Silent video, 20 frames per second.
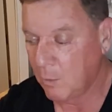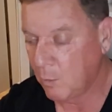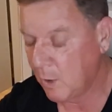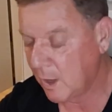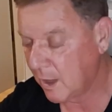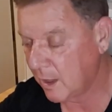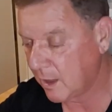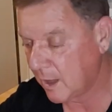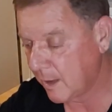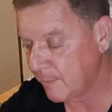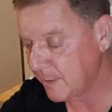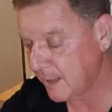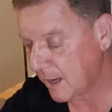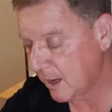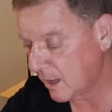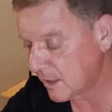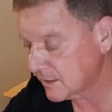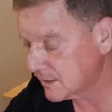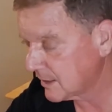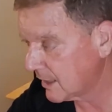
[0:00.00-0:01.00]
Well, I mean,
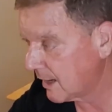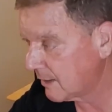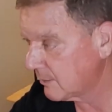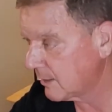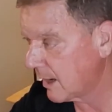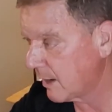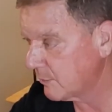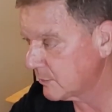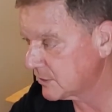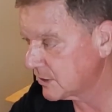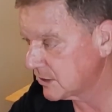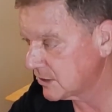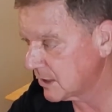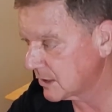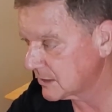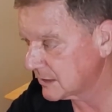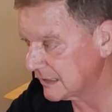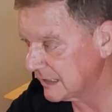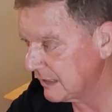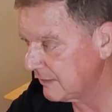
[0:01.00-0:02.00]
honestly, I, I would
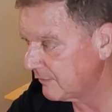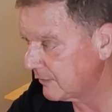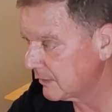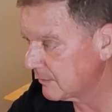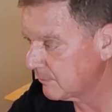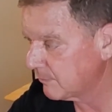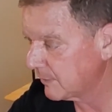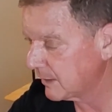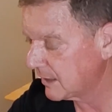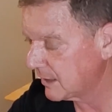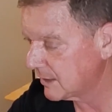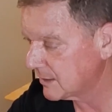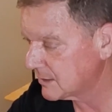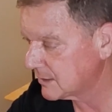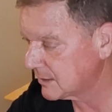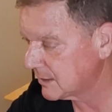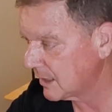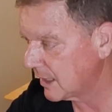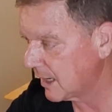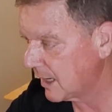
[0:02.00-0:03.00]
suggest leaving
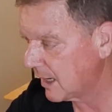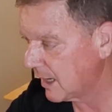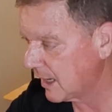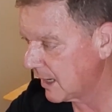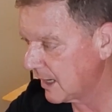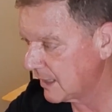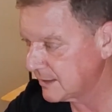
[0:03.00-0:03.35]
because uh,